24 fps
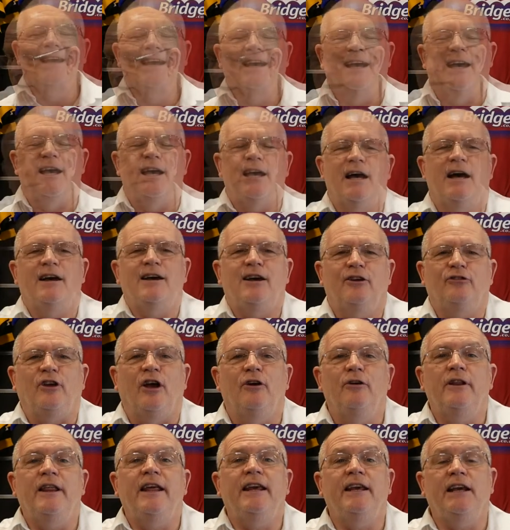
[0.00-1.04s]

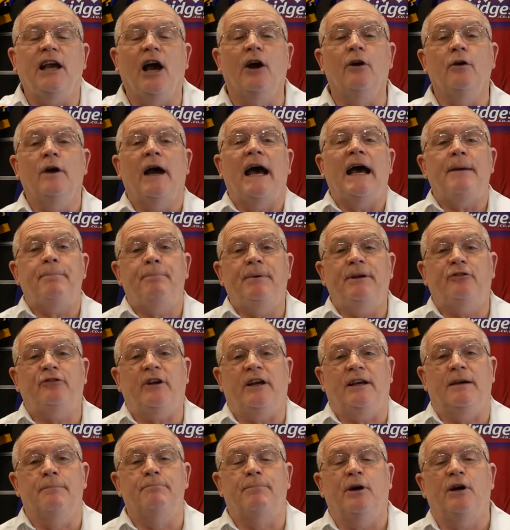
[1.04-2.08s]
So there you go. Happy
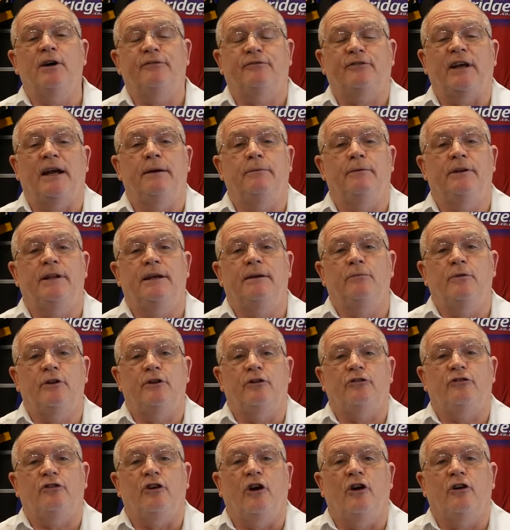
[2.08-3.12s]
second birthday with In With
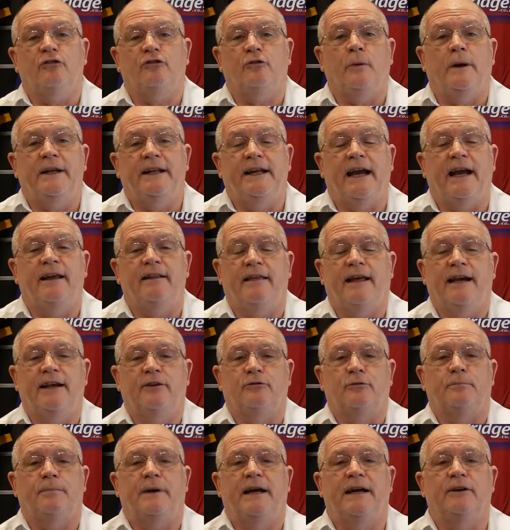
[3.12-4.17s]
The Shop.
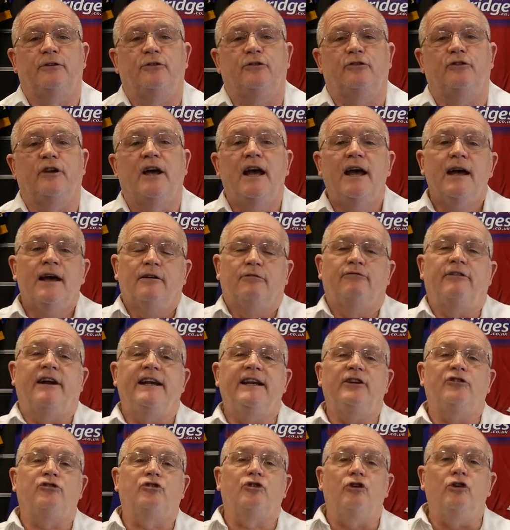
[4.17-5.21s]
£28,000
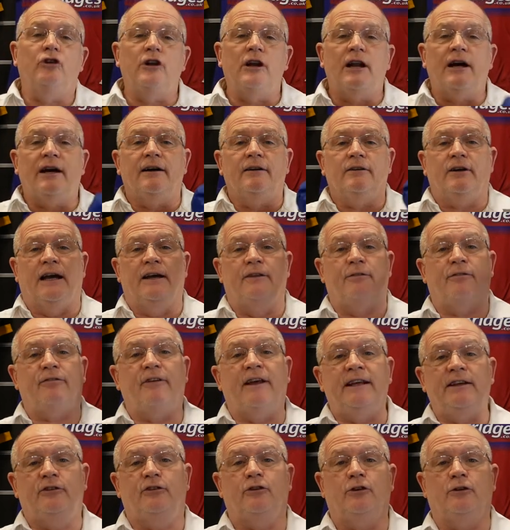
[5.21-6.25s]
raised. Good luck and
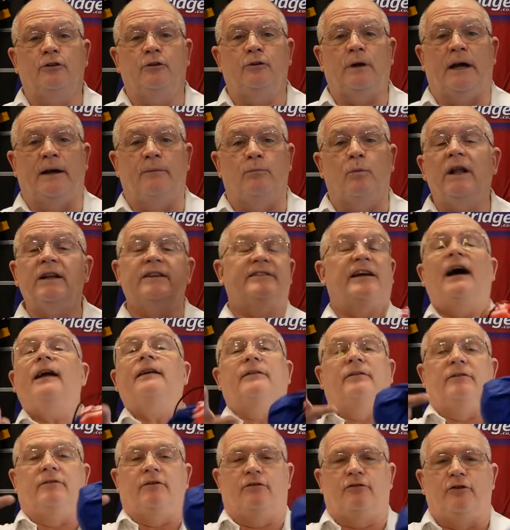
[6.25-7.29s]
thank you and well
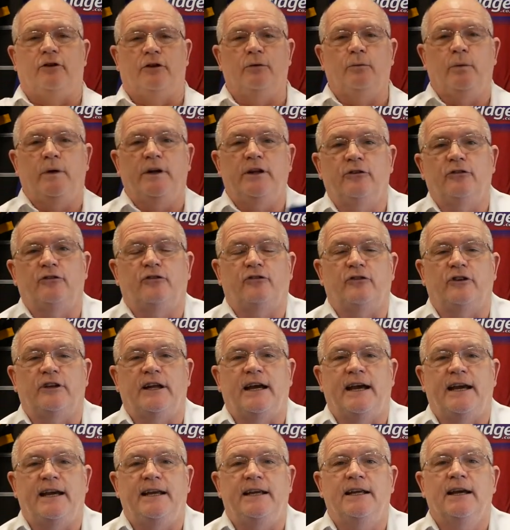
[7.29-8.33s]
done to the winners
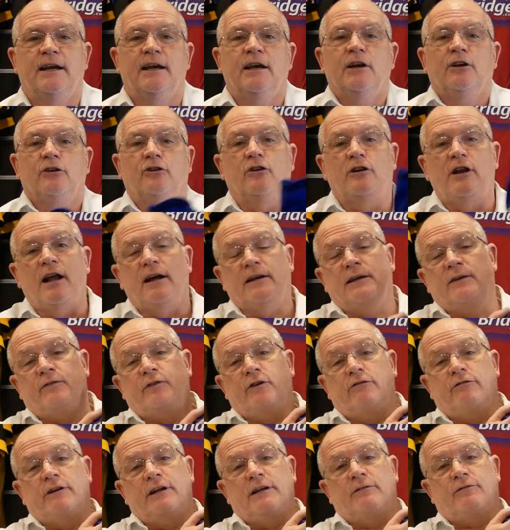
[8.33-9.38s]
today. Good luck if
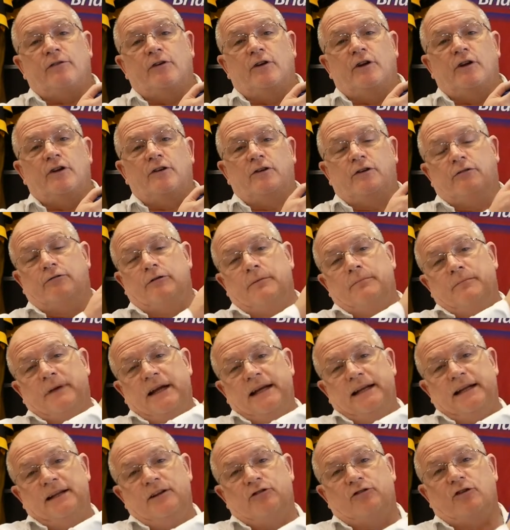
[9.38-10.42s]
you're in it for the
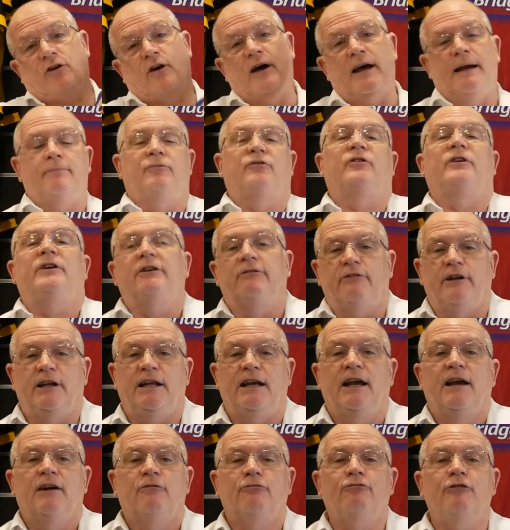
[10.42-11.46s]
remaining times that you're in
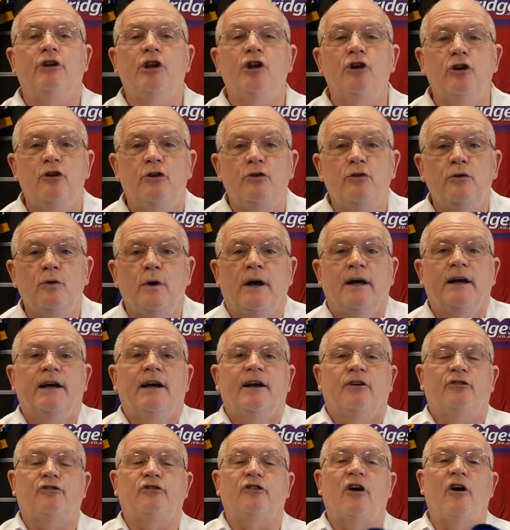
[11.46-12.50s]
it. Renew,
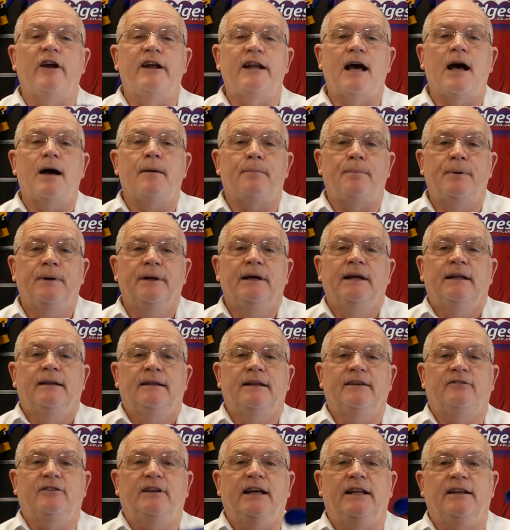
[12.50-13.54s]
sign up.
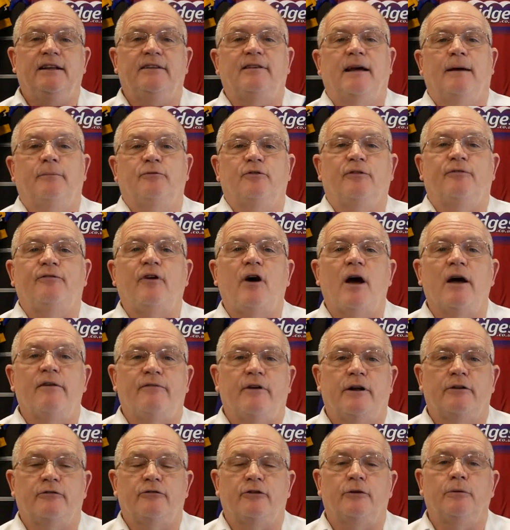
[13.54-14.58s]
Let's get this up to
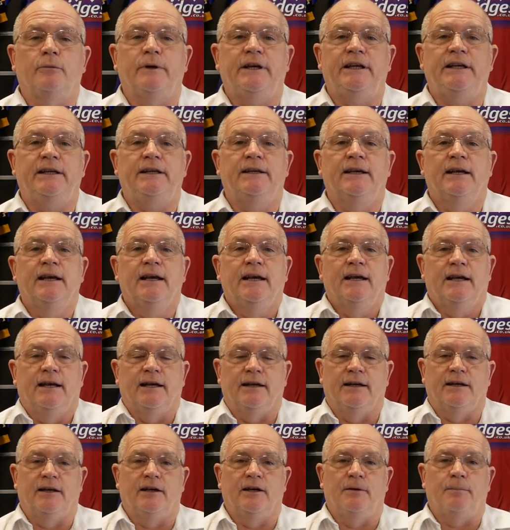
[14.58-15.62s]
500 a week.
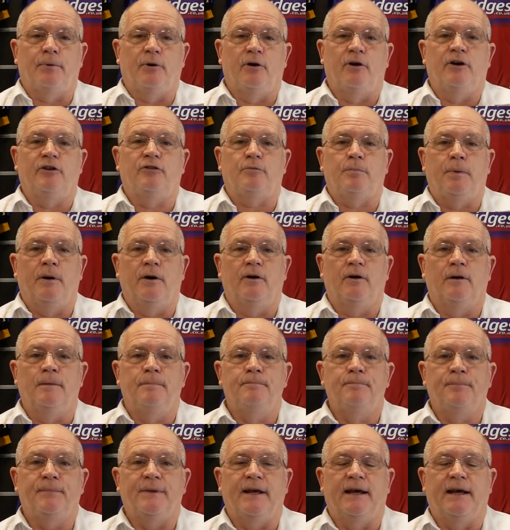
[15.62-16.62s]
Prize pot.